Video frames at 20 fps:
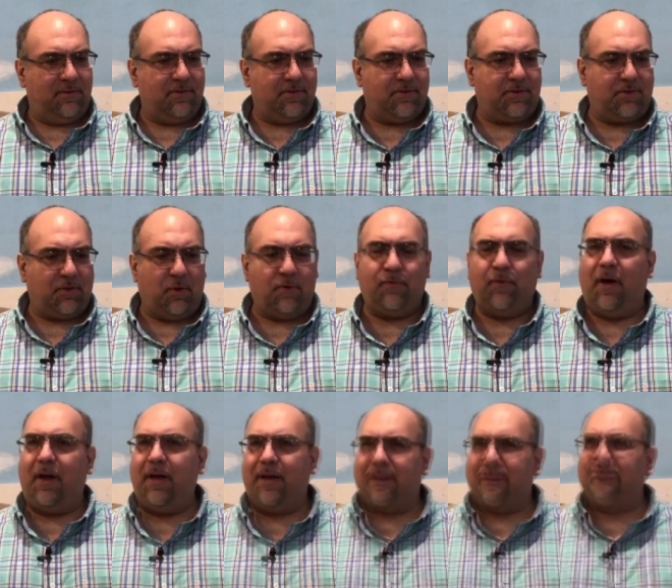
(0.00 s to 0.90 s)

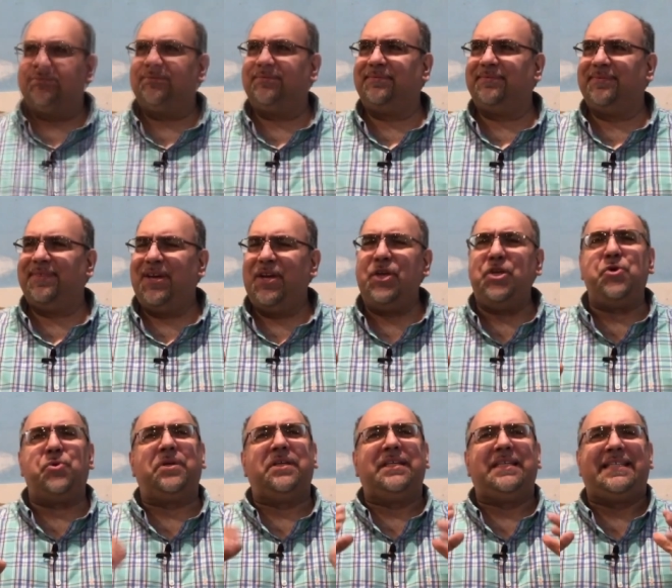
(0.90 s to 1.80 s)
Sauvage.
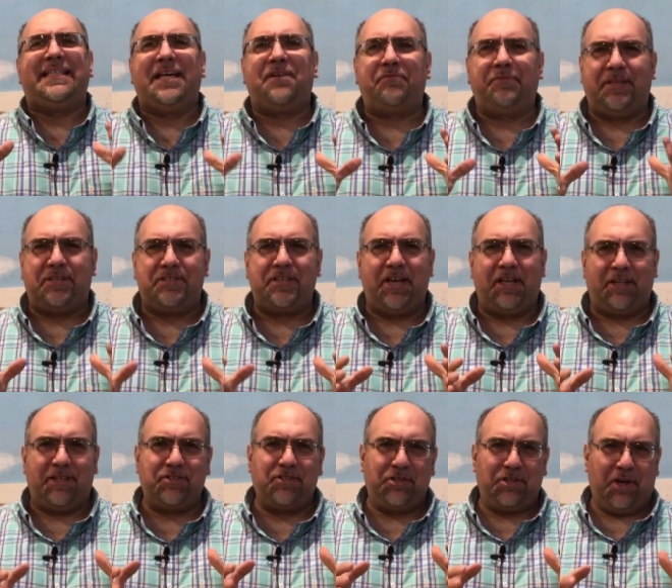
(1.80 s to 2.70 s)
You can definitely
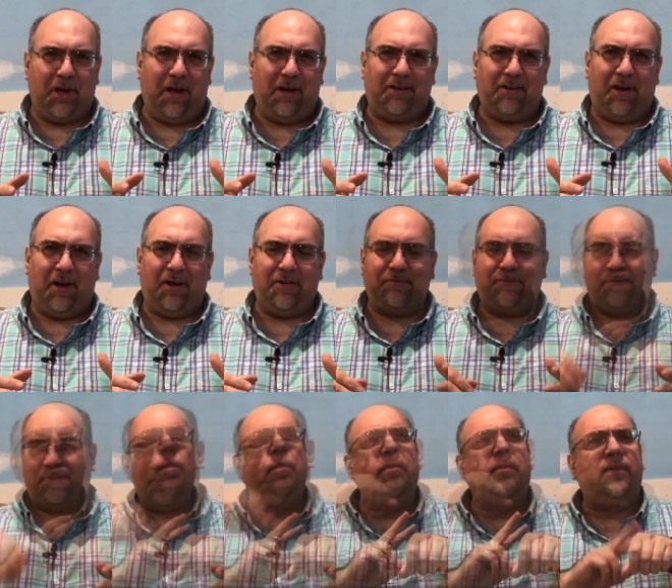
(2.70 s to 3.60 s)
tell it's a knockoff.
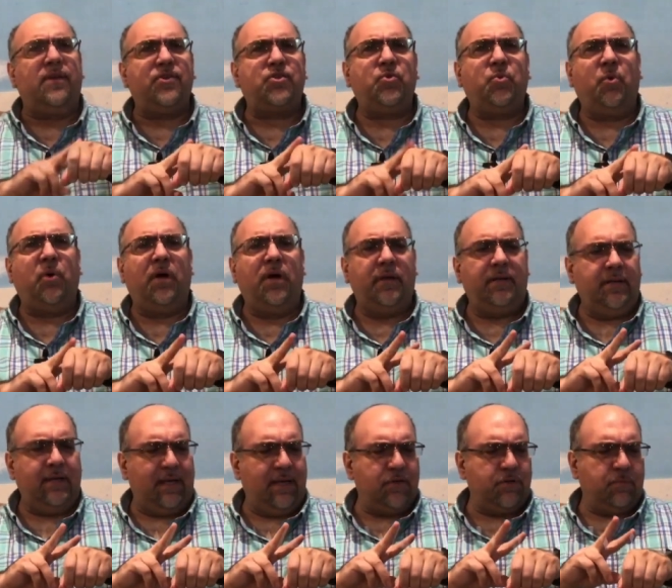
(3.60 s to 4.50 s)
This one
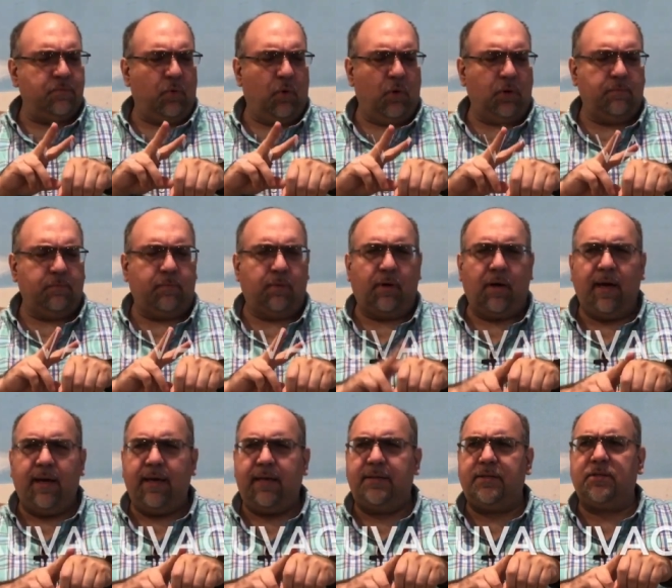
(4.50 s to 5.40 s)
is more
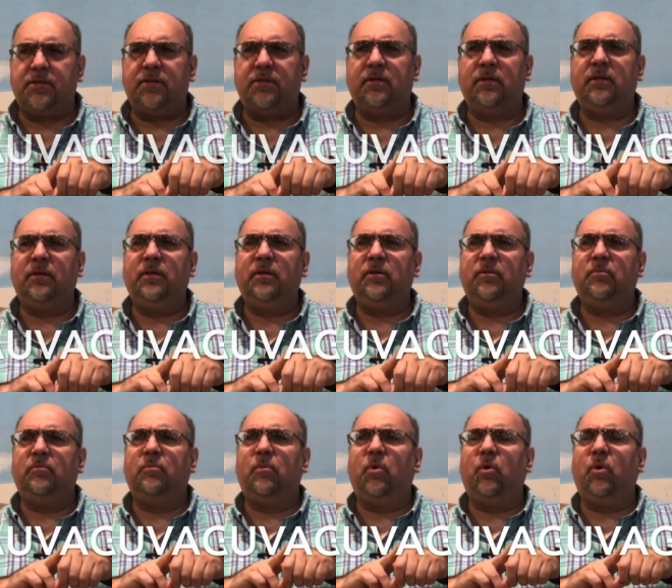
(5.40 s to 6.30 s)
bright,
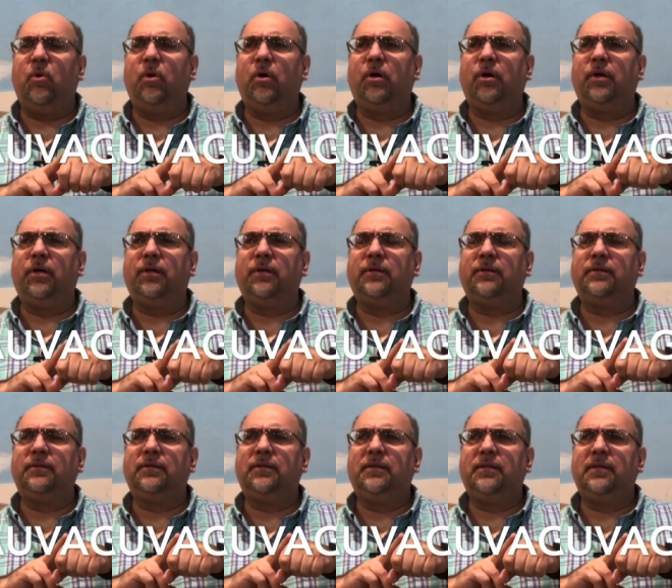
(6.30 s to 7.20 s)

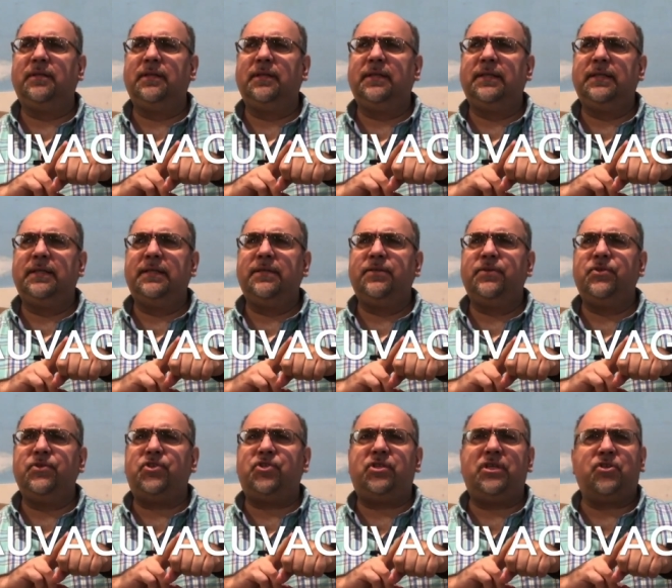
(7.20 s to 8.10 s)
more
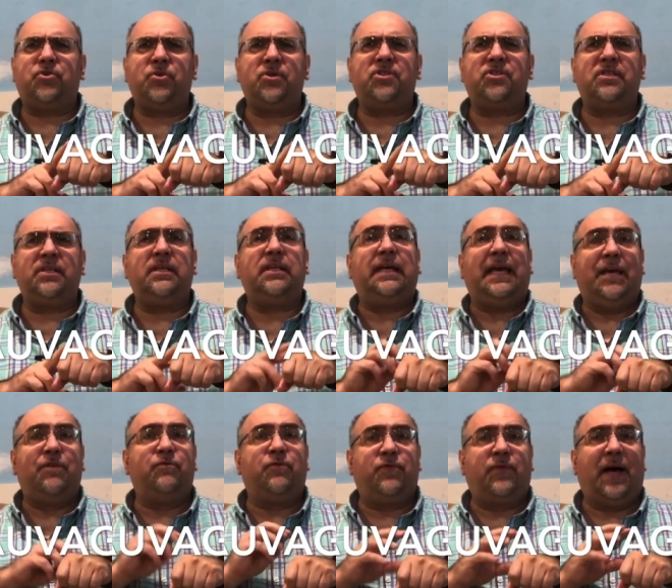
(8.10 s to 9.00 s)
citrusy
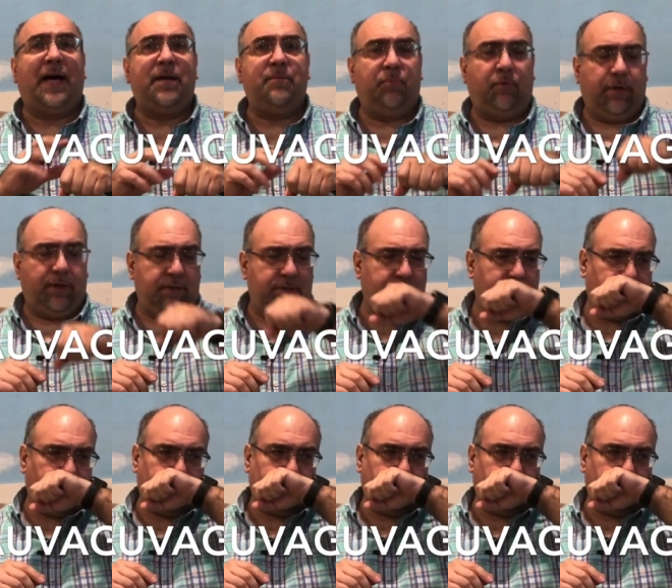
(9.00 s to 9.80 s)
and vibrant.